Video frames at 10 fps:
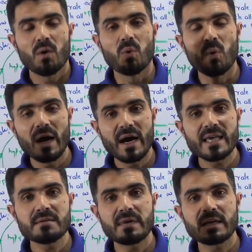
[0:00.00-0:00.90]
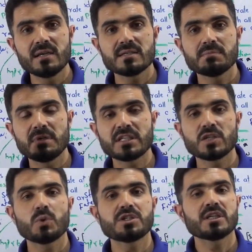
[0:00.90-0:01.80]
Why Michaelis-Menten
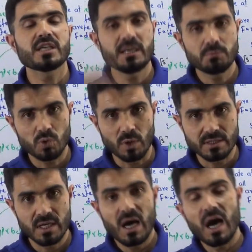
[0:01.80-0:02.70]
equation came to us,